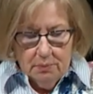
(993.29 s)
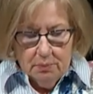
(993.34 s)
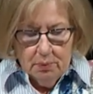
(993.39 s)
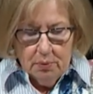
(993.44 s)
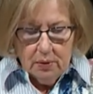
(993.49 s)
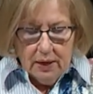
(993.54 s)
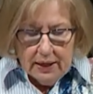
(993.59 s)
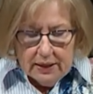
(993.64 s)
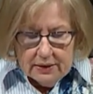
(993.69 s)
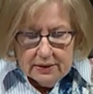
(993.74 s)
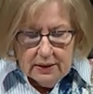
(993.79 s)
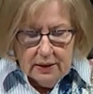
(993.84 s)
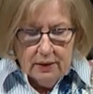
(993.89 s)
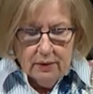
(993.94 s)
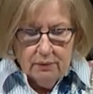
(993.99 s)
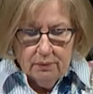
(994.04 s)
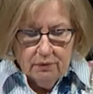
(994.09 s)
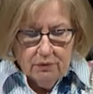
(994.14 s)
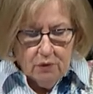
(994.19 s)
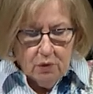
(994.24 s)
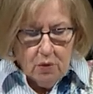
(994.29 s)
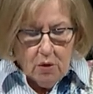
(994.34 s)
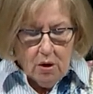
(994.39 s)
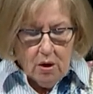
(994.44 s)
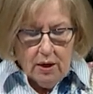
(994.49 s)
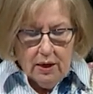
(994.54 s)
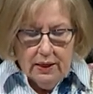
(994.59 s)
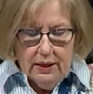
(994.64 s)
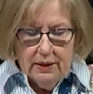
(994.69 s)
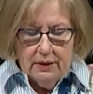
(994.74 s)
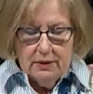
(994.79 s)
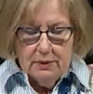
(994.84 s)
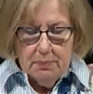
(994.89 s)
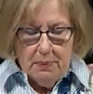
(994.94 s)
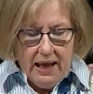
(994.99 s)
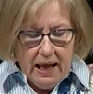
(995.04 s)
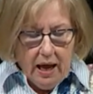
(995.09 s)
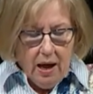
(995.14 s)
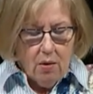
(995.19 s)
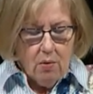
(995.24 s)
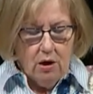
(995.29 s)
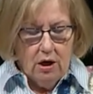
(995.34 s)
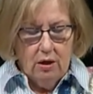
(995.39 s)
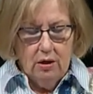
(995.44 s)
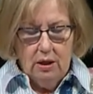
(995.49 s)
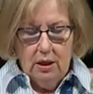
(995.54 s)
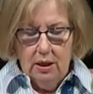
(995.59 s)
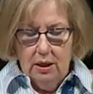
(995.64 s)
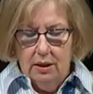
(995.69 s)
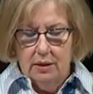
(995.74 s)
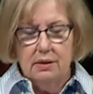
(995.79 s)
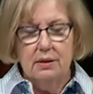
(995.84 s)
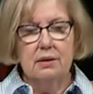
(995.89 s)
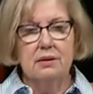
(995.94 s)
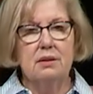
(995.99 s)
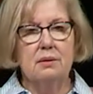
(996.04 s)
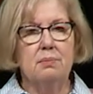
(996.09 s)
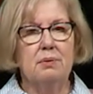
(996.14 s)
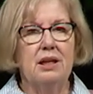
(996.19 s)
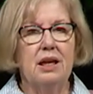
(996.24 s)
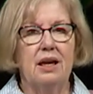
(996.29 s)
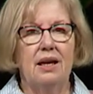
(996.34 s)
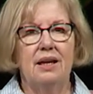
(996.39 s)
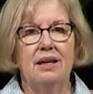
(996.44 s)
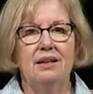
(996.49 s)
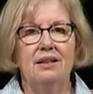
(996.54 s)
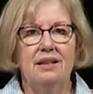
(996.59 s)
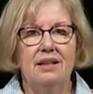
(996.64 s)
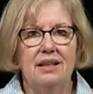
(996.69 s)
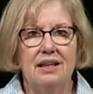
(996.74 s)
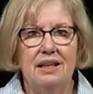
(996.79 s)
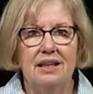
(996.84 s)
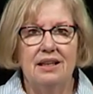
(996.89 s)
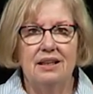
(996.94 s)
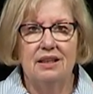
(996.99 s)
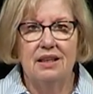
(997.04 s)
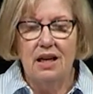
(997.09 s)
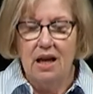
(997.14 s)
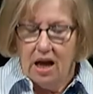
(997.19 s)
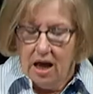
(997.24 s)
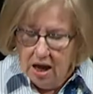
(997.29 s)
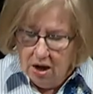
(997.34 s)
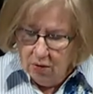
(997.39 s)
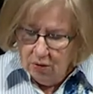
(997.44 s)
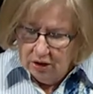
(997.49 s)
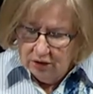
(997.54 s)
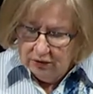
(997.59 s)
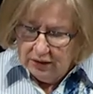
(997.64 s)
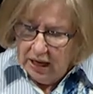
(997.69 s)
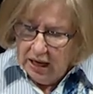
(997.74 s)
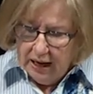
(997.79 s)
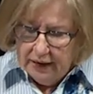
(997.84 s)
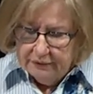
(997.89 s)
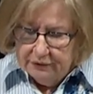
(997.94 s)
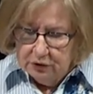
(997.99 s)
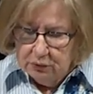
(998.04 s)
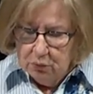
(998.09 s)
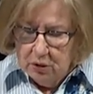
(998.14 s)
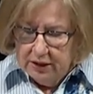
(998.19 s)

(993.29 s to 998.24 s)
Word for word: Praise him for his power displayed in our lives.